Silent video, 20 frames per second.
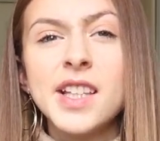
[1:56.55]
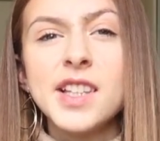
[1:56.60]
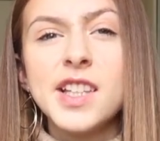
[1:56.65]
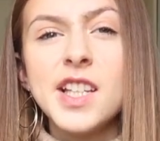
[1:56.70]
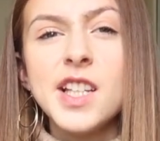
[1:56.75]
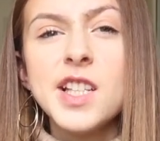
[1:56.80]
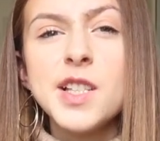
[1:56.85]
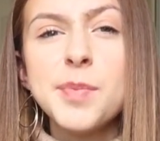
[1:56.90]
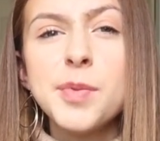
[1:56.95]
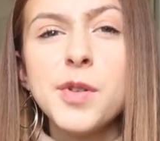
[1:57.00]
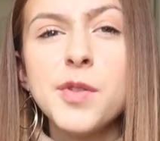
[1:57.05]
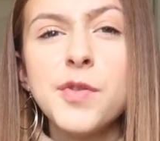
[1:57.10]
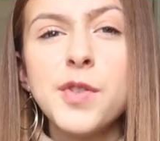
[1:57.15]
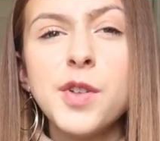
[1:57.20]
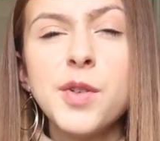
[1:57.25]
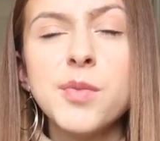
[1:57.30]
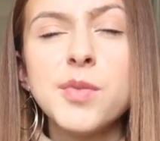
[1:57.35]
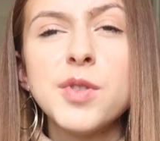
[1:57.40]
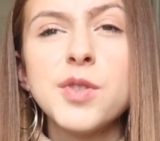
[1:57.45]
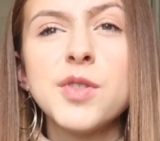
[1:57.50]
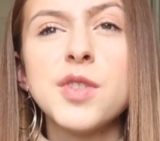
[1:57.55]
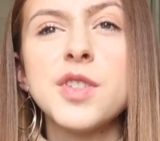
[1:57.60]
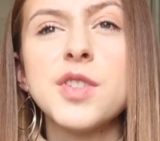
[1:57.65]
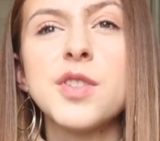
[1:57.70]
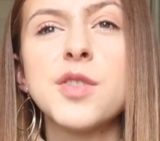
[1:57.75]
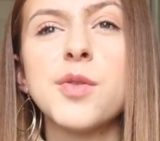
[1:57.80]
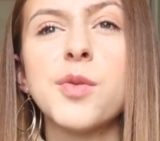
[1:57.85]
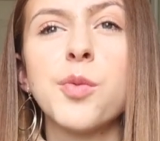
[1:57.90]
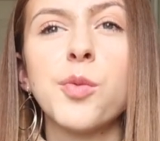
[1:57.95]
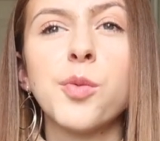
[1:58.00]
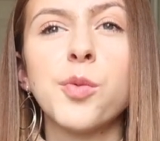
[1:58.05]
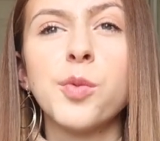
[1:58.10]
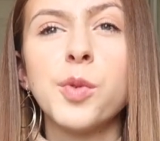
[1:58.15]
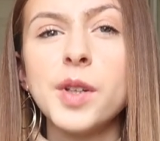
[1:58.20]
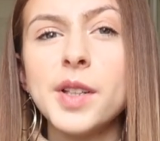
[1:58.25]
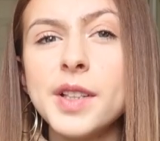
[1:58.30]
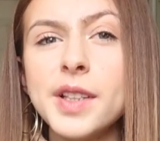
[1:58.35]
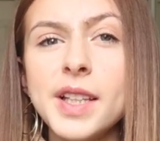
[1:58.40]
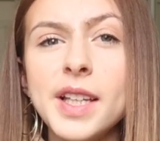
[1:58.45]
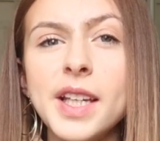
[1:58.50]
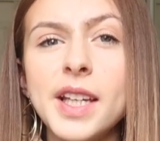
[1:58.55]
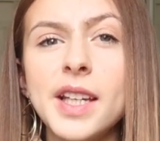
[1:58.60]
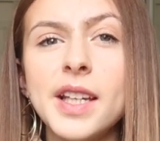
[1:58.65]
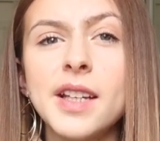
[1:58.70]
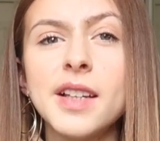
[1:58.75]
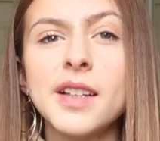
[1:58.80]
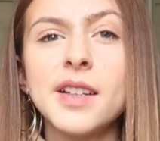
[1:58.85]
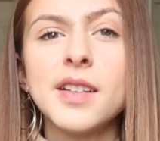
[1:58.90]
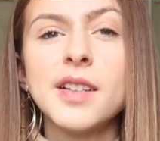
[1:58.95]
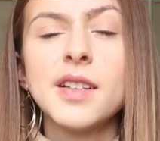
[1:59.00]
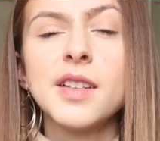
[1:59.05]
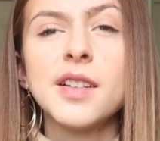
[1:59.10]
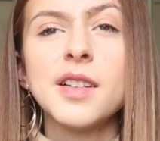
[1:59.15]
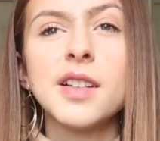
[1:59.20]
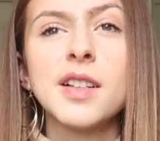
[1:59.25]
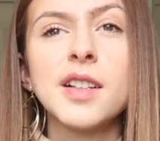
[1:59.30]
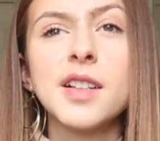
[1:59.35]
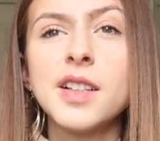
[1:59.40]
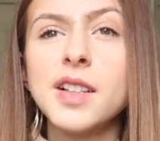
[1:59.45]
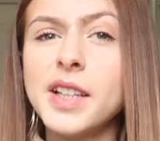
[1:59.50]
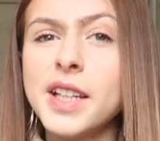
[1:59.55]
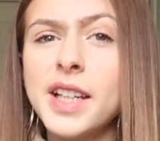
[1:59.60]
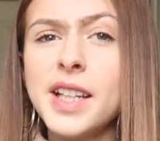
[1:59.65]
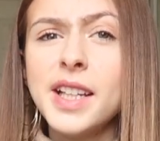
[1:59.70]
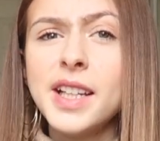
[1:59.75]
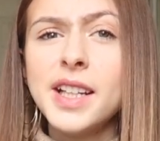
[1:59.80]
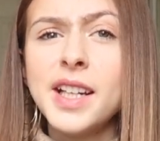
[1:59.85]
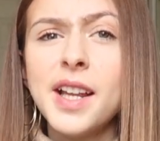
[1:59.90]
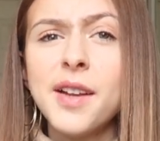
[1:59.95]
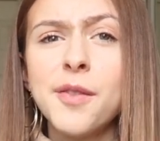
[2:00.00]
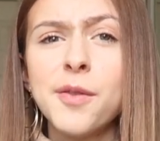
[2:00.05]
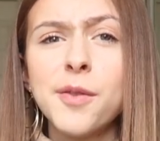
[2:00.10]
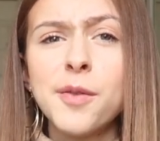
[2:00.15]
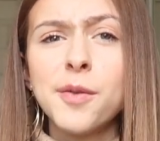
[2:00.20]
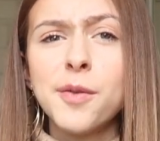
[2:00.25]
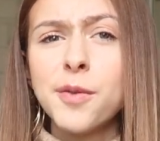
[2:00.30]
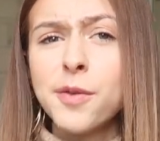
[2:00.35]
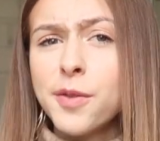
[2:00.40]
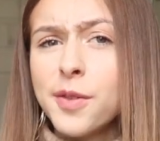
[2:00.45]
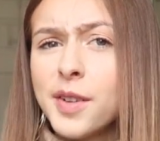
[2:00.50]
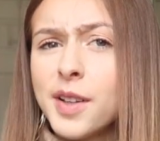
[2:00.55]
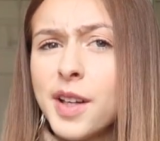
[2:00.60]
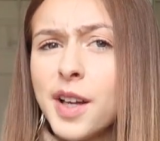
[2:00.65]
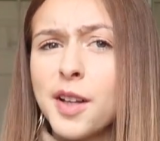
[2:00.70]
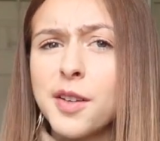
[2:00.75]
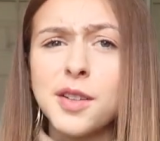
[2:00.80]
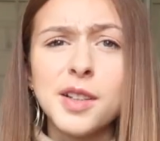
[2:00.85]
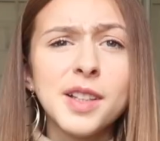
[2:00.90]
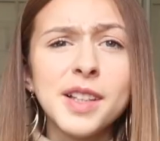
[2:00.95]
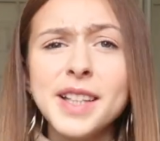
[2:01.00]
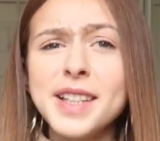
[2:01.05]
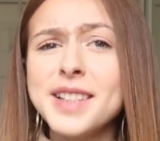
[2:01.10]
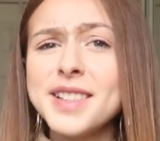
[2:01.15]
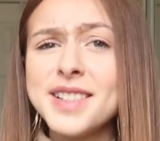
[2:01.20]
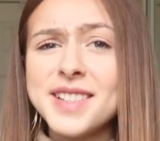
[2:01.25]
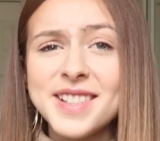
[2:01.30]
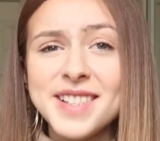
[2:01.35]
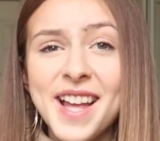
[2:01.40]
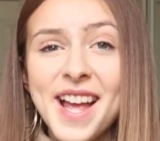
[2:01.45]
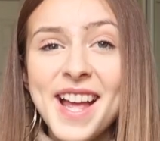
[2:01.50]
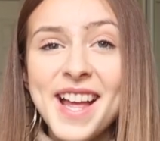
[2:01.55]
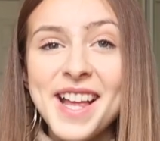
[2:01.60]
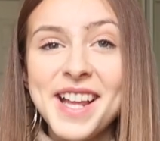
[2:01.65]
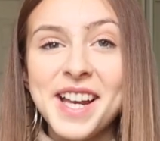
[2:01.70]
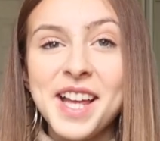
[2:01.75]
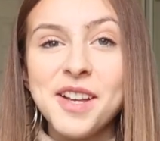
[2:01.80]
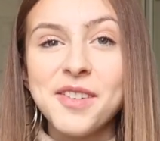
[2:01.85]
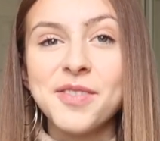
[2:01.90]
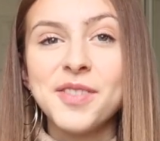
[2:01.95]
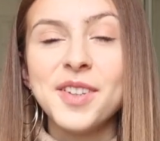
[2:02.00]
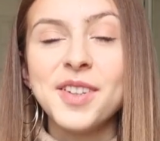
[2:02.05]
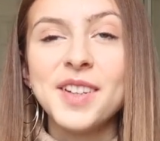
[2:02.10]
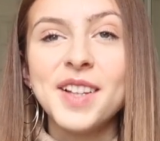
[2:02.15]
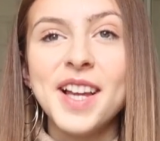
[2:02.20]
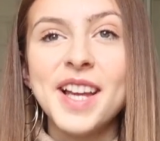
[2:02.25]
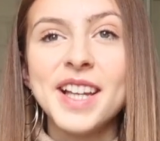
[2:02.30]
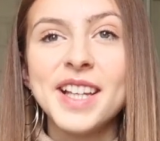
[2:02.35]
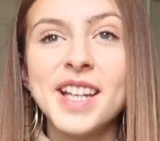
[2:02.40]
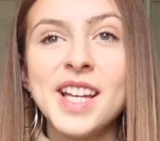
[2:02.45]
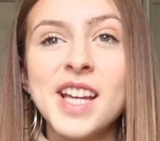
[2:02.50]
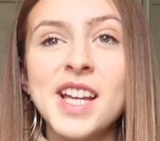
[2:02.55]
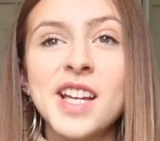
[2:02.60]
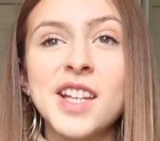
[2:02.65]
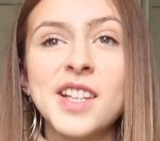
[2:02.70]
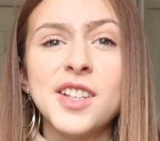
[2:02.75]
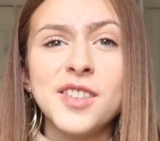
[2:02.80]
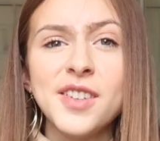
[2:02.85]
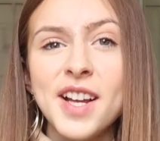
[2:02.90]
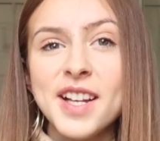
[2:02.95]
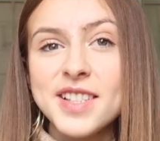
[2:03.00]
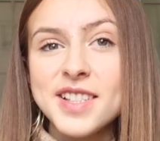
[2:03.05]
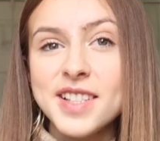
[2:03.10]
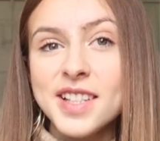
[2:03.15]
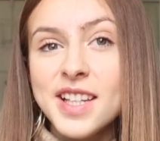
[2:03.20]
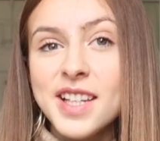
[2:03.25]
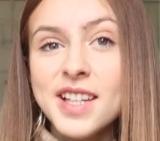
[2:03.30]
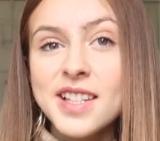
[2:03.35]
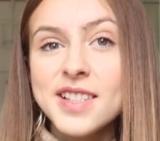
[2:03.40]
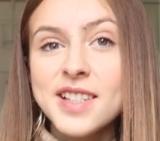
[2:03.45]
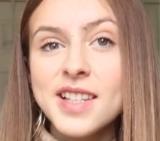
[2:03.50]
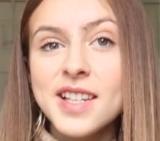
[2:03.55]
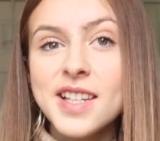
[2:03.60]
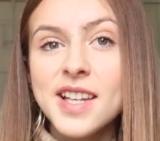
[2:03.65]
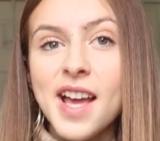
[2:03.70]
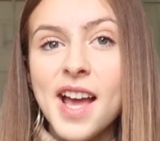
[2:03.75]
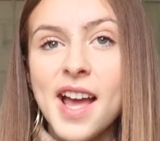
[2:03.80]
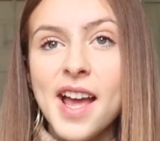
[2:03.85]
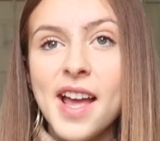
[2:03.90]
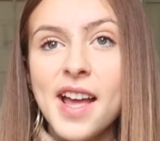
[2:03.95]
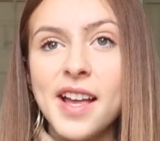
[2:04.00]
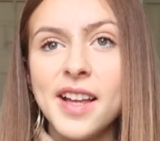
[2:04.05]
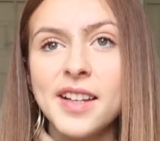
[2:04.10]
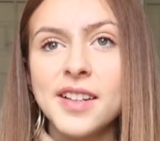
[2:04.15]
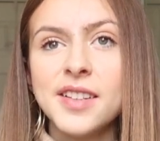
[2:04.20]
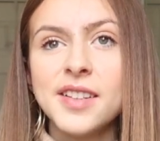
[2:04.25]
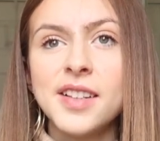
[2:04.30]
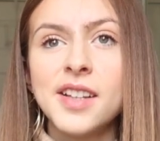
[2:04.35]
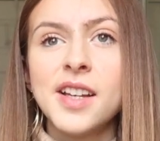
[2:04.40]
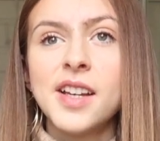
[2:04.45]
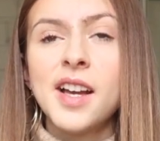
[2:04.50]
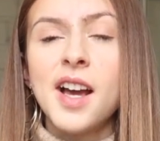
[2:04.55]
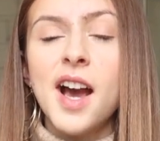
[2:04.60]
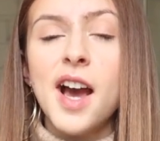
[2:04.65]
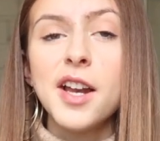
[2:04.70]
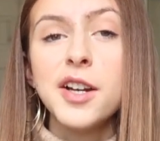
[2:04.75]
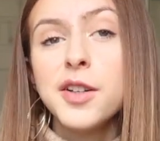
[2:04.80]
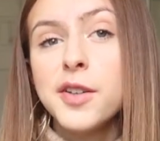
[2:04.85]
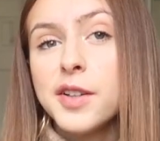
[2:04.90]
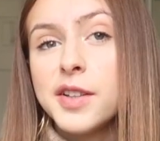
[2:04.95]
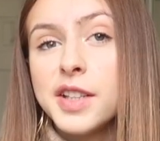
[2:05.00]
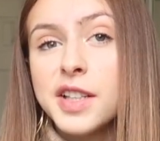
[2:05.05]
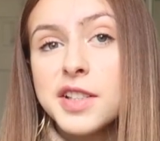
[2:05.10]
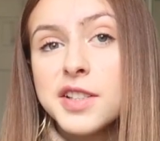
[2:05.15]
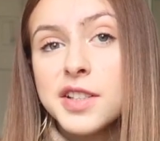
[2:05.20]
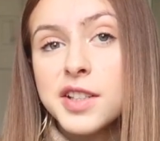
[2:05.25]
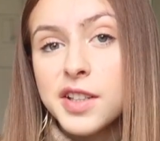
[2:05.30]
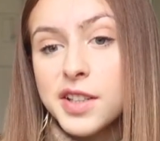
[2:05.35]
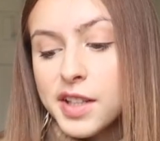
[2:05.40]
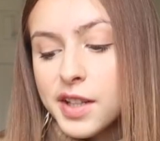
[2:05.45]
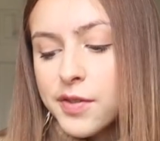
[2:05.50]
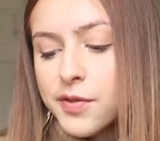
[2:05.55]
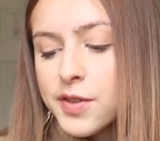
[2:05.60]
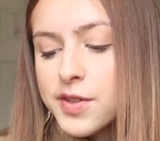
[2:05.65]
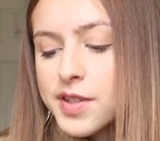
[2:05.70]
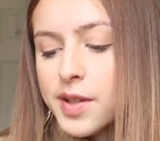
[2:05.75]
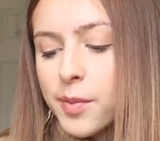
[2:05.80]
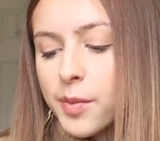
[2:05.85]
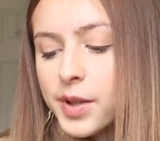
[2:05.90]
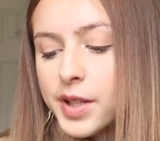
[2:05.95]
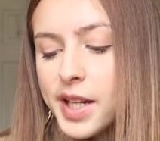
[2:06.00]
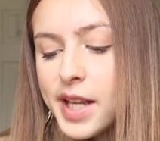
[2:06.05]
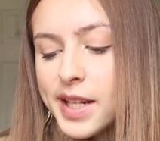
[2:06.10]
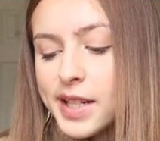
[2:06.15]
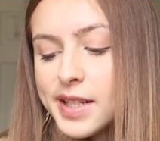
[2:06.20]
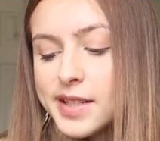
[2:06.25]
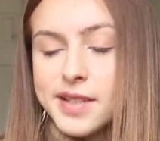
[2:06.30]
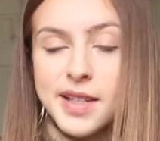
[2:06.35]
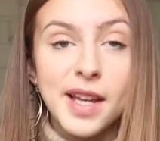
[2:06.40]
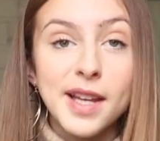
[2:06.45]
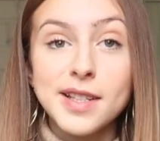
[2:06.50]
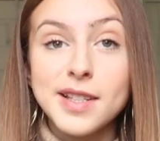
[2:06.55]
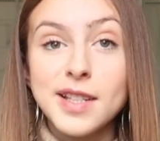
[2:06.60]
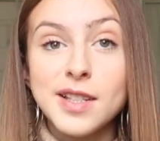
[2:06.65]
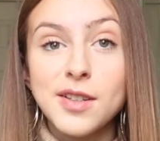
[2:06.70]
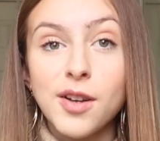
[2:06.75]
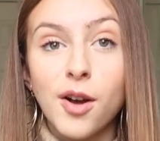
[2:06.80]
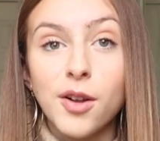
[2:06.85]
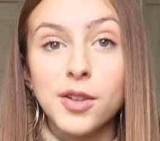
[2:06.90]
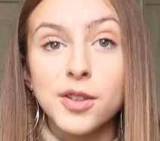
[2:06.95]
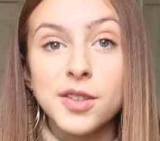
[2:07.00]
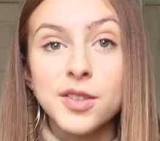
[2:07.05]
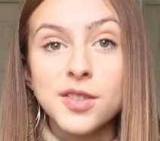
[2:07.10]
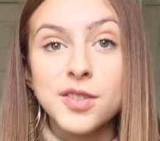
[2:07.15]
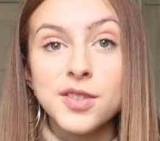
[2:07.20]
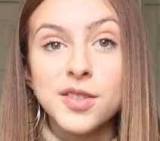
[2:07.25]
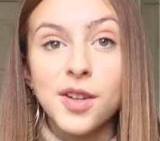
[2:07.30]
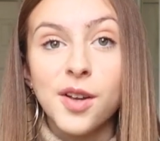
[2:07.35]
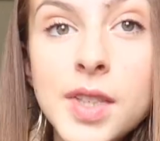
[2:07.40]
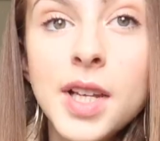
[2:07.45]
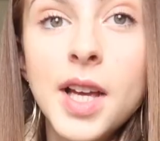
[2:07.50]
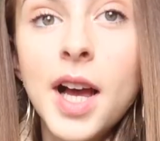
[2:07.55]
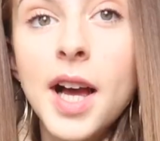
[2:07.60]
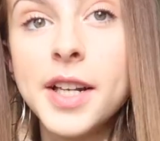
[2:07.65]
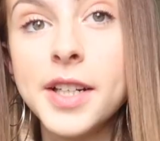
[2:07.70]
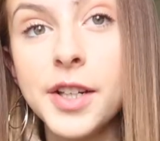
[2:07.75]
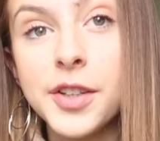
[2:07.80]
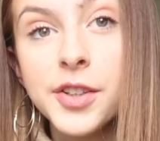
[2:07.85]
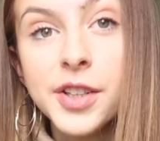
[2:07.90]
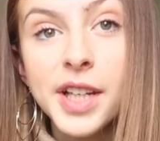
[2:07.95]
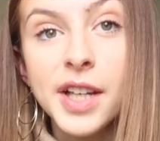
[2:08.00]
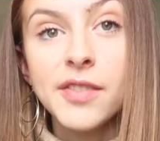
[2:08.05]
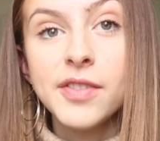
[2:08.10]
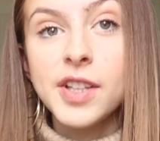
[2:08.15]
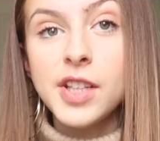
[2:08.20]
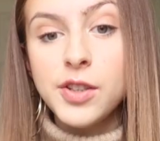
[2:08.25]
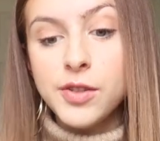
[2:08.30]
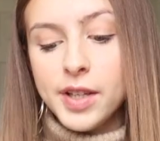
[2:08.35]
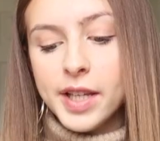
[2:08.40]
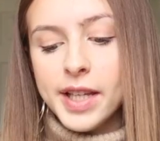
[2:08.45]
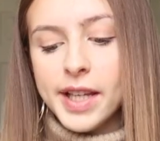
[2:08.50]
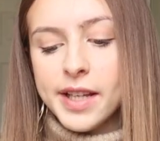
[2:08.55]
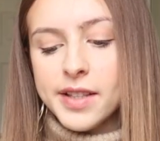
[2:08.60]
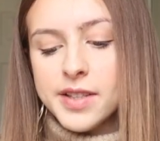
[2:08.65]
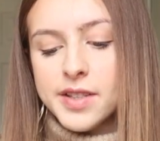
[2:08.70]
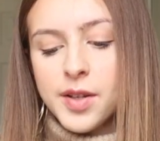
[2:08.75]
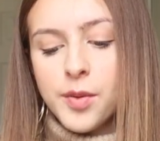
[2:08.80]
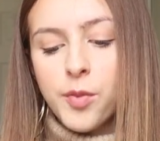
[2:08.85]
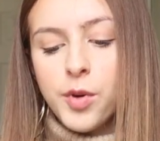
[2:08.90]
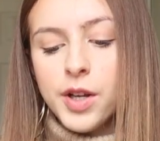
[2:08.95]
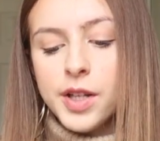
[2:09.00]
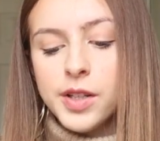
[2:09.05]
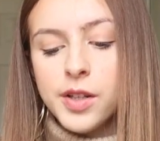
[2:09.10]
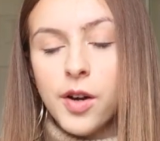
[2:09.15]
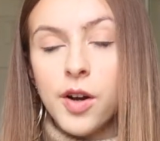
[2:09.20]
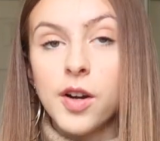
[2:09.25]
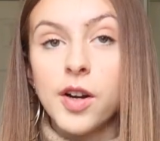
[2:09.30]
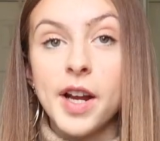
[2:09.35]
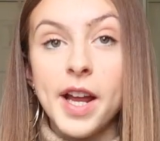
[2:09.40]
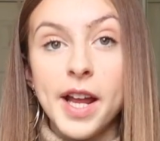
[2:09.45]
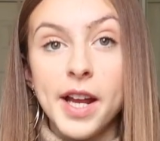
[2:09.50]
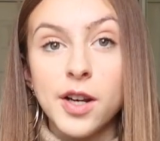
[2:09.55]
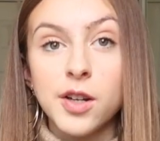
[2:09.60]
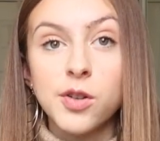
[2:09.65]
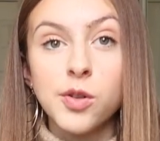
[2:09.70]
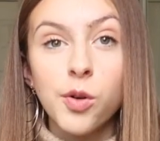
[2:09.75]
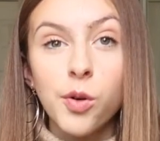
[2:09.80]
These perfumes are just really clean, a clean scent, and I feel like they're nice and easy, and I don't know, I think it's a good gift for someone, and it's $18. So. Another gift that you can get someone are hair